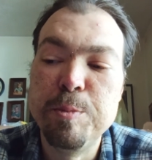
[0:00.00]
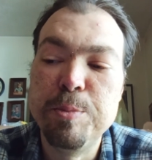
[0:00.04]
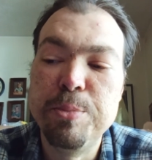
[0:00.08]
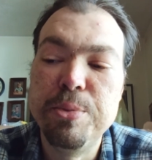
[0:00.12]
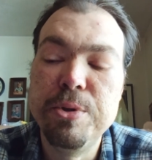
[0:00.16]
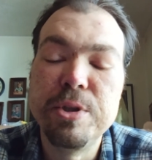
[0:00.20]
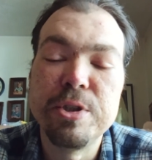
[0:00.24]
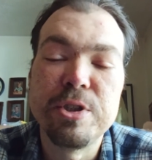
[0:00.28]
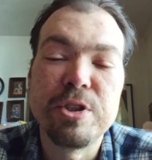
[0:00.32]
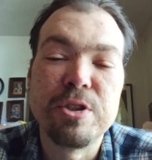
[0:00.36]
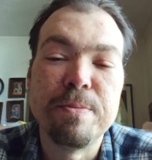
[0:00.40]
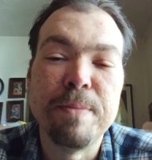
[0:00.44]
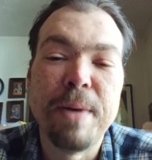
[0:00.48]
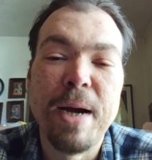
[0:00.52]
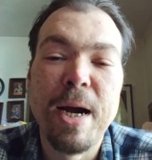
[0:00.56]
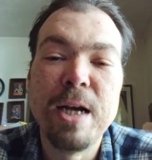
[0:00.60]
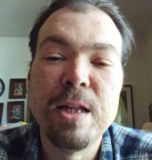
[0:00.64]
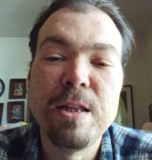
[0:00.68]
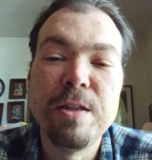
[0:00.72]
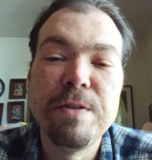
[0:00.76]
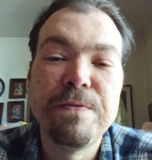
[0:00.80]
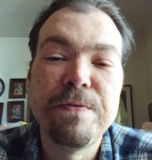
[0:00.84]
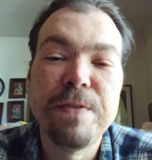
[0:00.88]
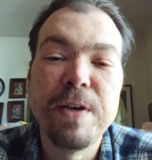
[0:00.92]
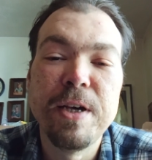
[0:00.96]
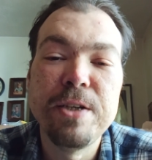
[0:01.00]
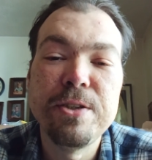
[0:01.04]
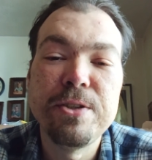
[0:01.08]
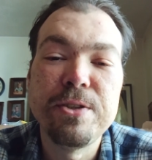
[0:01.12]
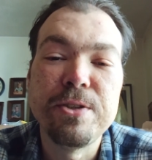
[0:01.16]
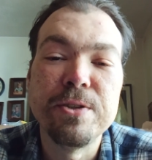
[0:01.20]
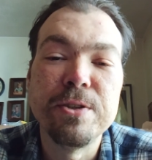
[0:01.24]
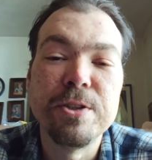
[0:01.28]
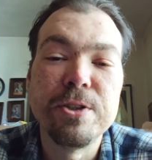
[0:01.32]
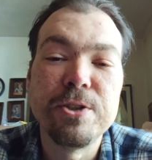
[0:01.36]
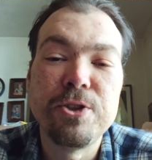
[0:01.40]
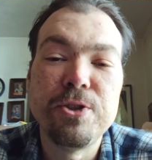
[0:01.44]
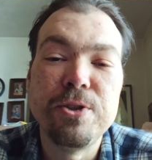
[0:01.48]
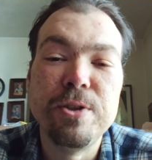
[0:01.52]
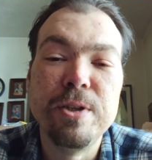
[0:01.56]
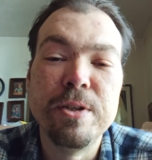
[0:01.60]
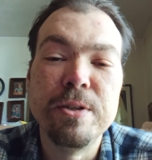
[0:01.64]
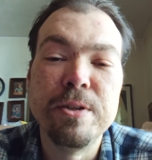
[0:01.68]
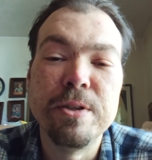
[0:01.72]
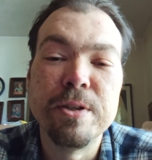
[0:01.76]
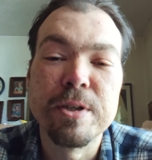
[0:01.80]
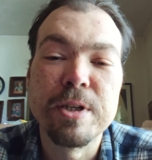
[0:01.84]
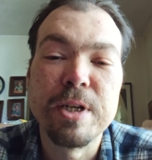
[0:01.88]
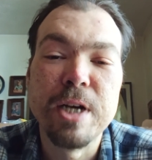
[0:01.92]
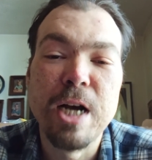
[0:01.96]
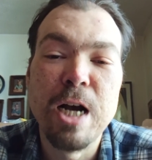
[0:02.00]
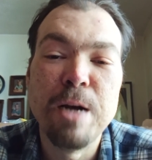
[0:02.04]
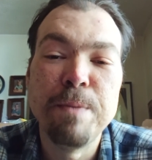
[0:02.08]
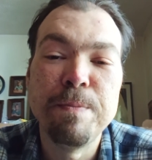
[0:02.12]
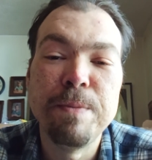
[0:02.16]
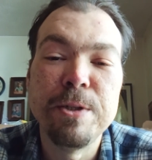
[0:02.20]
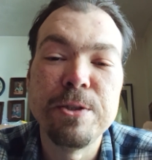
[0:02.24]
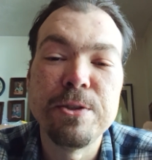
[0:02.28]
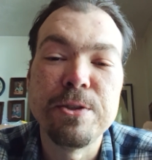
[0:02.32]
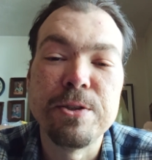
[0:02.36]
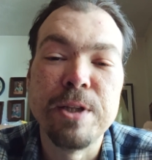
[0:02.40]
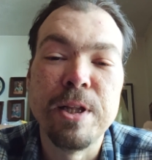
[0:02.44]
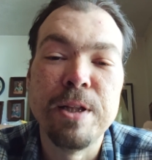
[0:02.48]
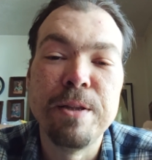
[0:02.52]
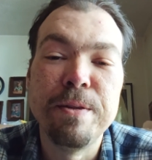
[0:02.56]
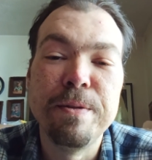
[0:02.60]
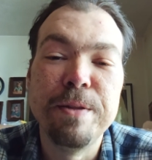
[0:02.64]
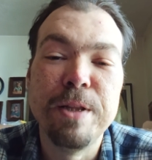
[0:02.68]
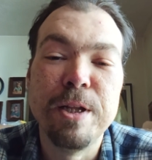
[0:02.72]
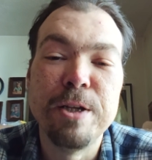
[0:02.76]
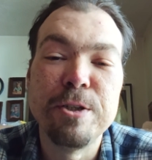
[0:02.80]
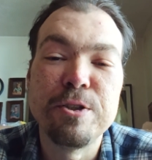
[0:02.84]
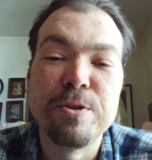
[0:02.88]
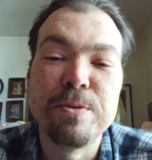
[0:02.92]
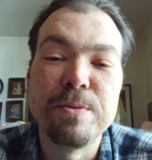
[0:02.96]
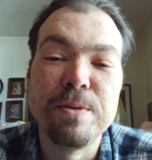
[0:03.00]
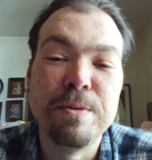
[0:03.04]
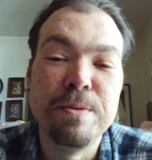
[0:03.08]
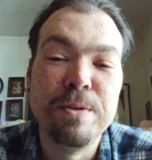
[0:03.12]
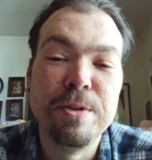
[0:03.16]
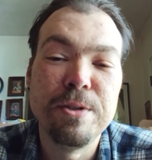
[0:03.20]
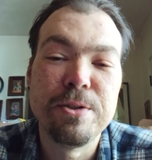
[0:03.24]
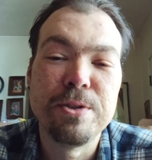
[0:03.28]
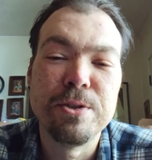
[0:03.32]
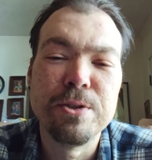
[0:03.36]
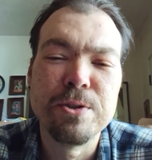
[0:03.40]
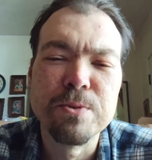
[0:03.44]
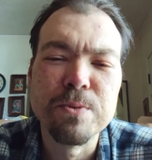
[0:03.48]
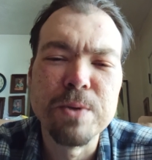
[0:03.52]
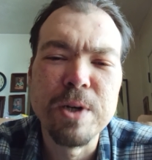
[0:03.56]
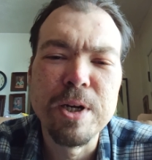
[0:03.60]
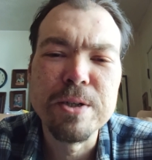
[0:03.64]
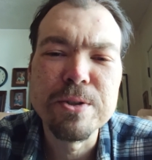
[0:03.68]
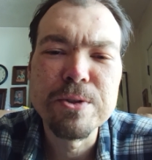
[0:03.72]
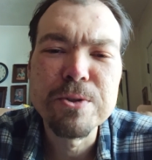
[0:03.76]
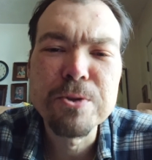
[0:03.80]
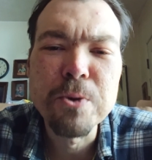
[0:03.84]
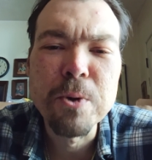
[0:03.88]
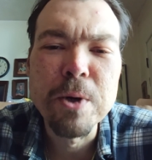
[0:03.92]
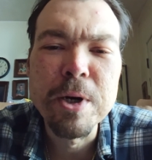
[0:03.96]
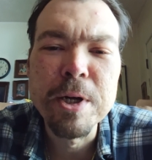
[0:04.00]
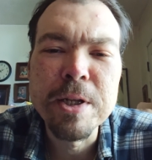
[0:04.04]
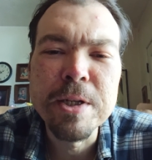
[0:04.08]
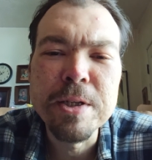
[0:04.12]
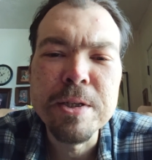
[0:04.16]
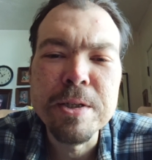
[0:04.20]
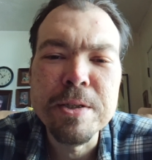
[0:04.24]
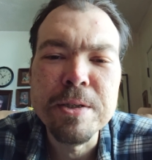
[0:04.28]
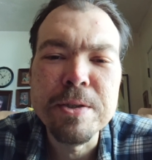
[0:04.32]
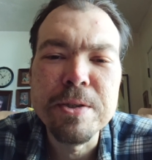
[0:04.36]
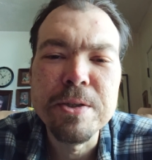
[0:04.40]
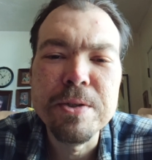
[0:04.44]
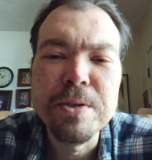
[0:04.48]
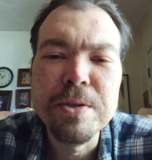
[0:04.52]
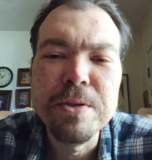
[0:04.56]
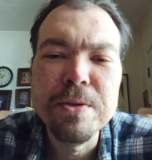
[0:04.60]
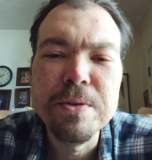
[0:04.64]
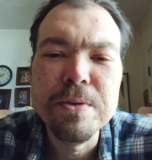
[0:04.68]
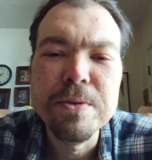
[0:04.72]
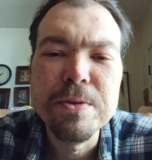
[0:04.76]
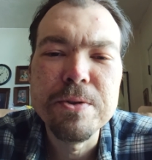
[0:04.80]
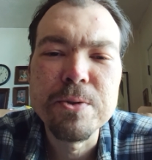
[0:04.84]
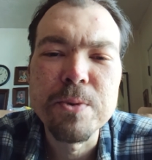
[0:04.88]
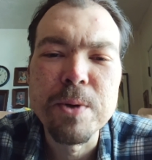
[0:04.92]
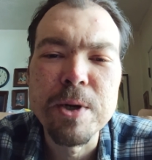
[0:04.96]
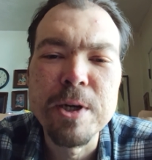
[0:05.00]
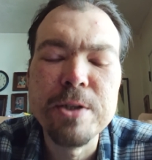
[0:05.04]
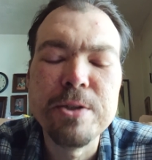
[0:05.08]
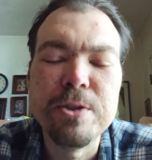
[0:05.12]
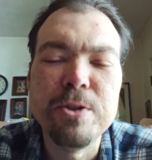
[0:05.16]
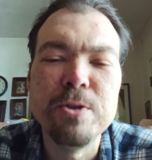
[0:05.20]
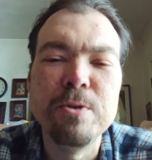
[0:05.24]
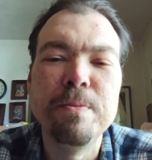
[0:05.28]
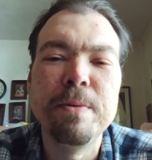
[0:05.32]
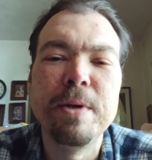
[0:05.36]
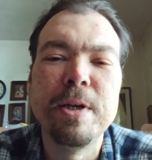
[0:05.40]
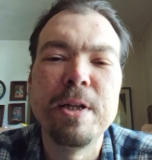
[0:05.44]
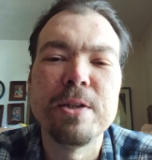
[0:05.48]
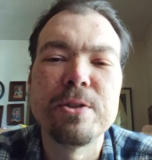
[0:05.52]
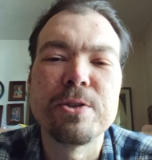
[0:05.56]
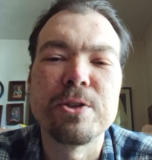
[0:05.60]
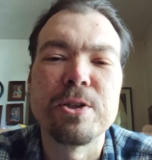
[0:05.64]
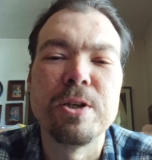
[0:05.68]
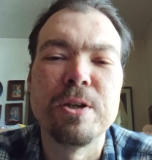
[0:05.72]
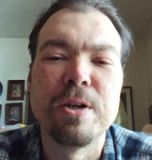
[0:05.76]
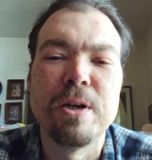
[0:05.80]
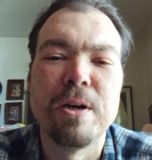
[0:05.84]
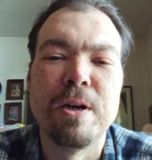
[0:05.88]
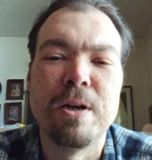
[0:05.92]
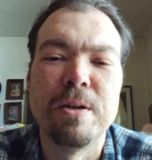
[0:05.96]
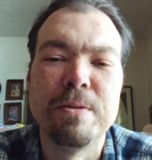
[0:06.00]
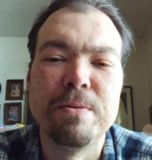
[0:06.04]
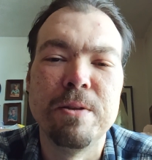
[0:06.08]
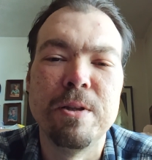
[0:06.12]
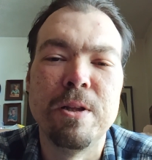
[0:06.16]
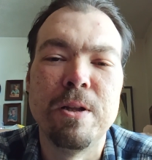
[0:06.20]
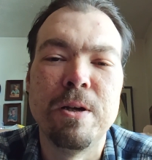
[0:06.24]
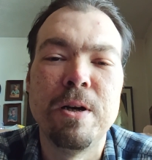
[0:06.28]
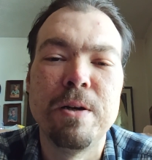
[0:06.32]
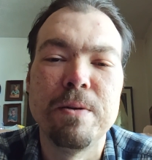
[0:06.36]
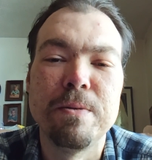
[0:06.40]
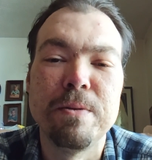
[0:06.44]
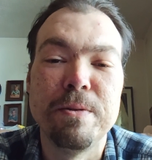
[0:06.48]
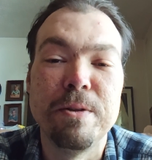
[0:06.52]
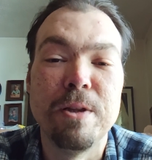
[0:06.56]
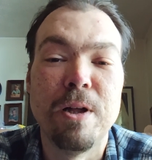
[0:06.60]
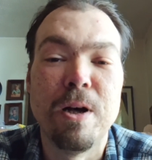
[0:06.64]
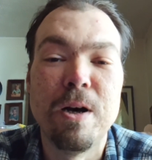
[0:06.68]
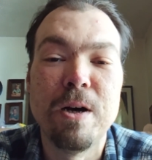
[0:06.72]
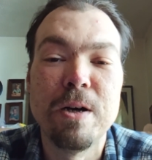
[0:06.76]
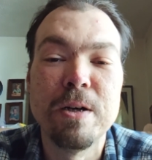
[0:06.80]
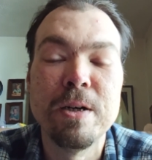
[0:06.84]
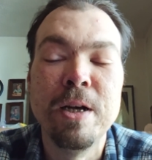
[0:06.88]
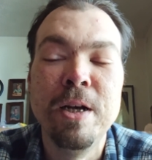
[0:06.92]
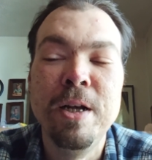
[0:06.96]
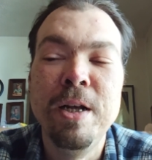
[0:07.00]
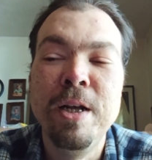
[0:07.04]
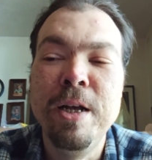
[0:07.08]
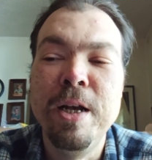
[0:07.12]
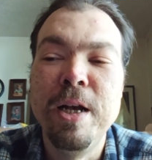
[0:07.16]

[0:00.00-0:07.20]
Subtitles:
Put a smiley face in the comments. This is what 22 minutes long.